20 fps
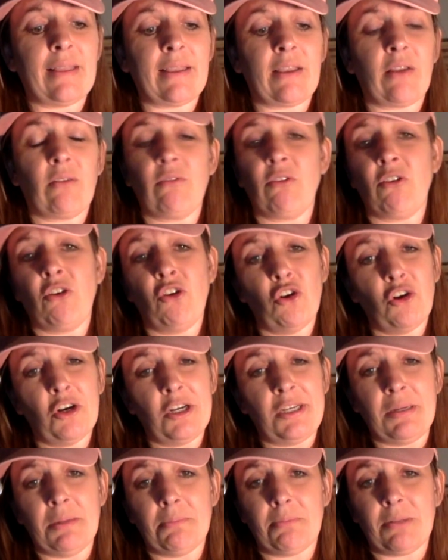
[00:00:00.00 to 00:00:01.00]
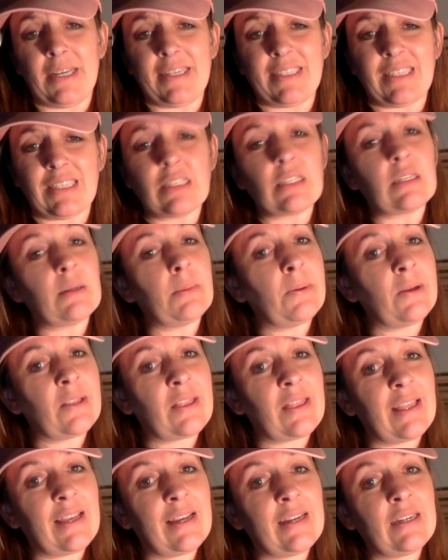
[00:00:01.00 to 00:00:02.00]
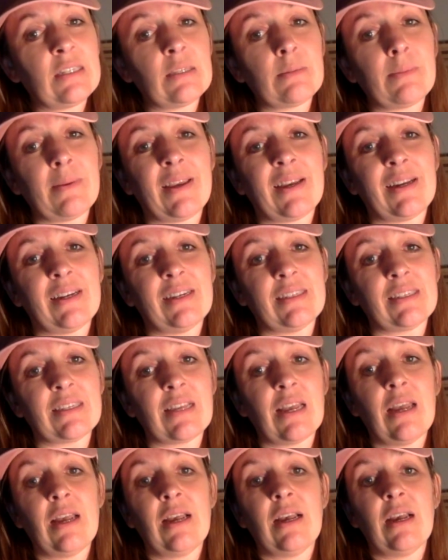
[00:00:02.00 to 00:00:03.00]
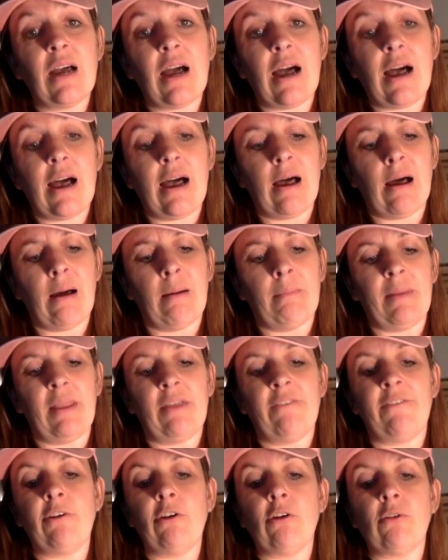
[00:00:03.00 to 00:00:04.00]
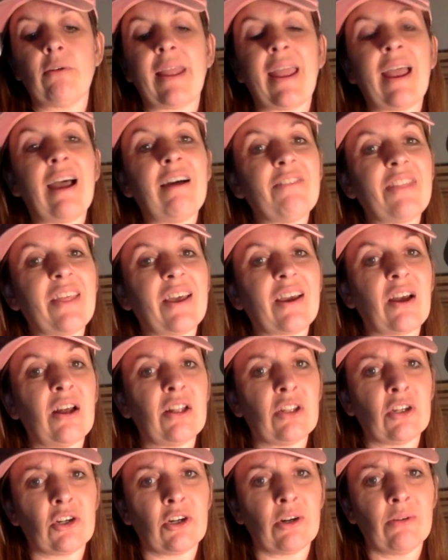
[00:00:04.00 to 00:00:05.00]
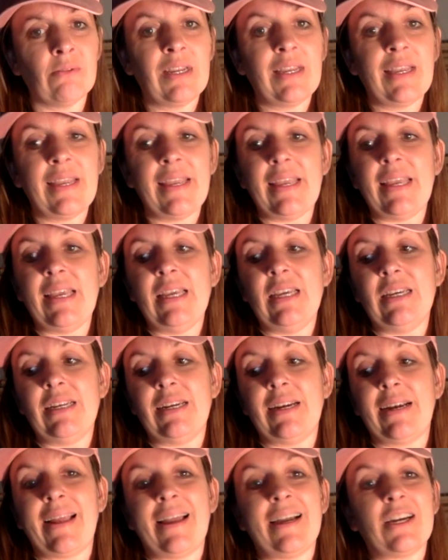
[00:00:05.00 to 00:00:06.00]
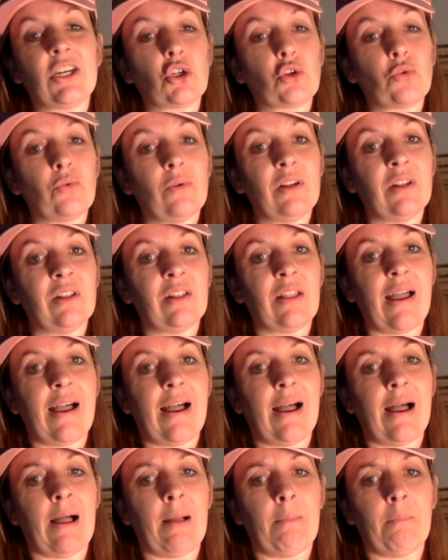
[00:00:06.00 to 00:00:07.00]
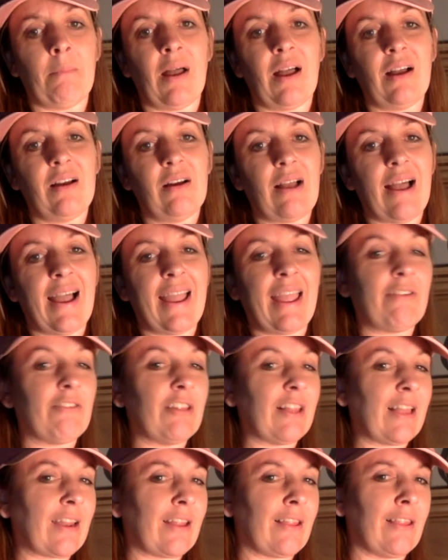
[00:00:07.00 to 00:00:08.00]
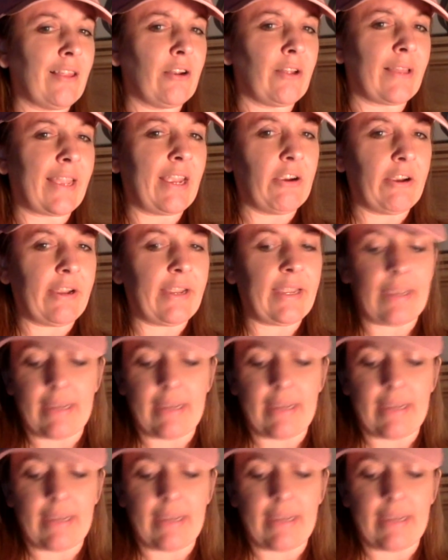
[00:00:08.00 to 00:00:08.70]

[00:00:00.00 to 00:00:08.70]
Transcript: like good places to put things, because if you don't have that color in an actual, I have a lot of little carrying